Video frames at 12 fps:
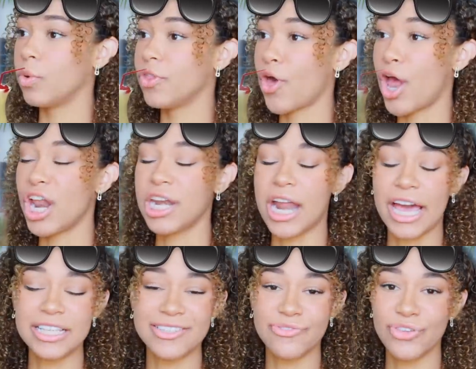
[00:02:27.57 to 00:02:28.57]
with a
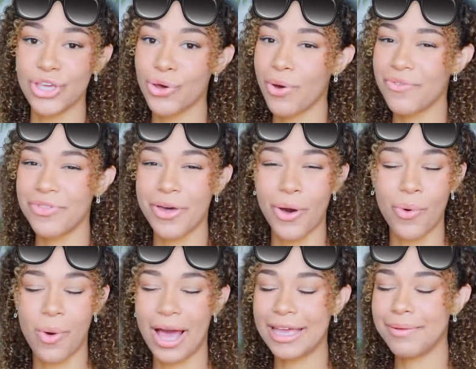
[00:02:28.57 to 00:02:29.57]
nice view of the
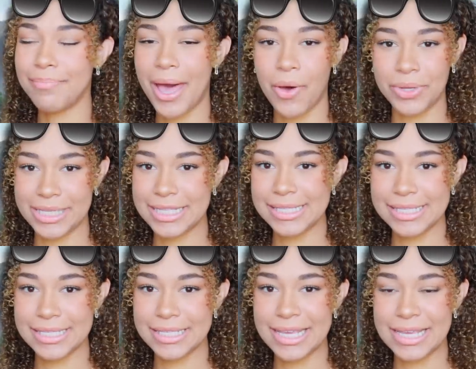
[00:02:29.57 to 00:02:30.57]
Hawaiian mountains.